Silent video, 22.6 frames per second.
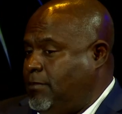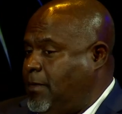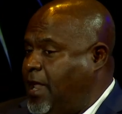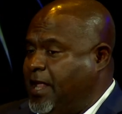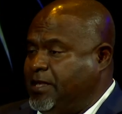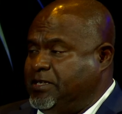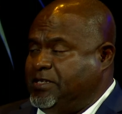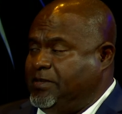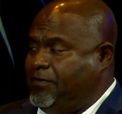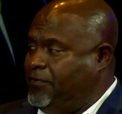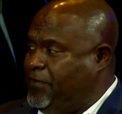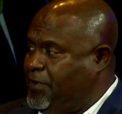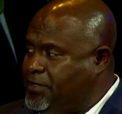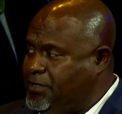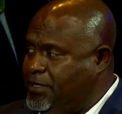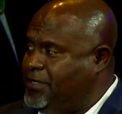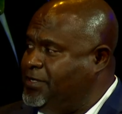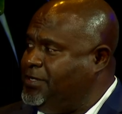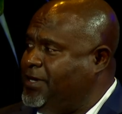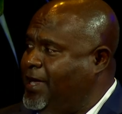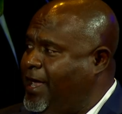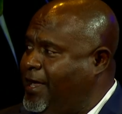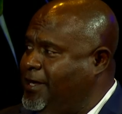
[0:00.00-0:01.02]
Not
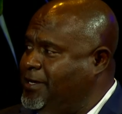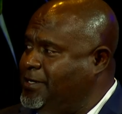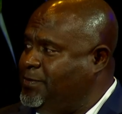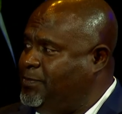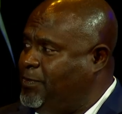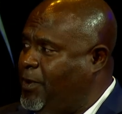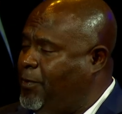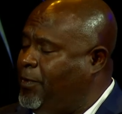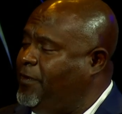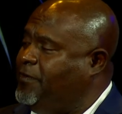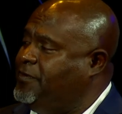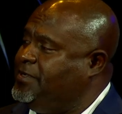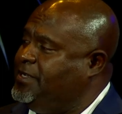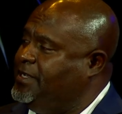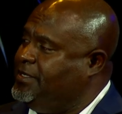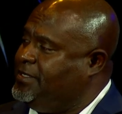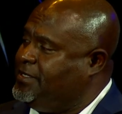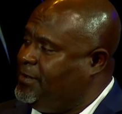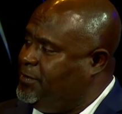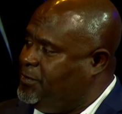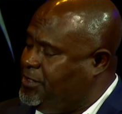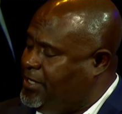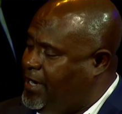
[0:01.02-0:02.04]
sufficient change, but we've seen
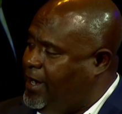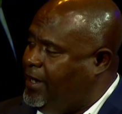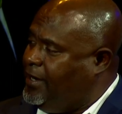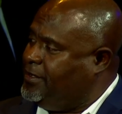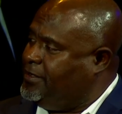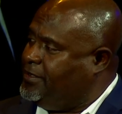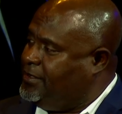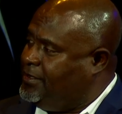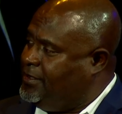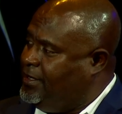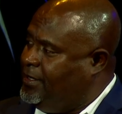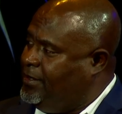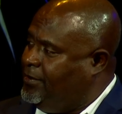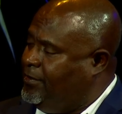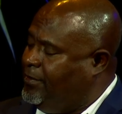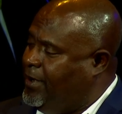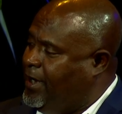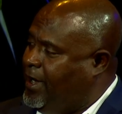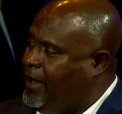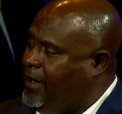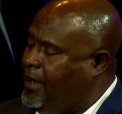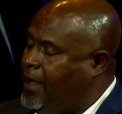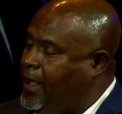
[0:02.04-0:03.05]
some change,
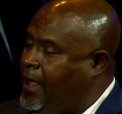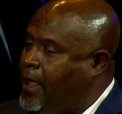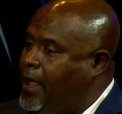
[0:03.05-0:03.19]
right?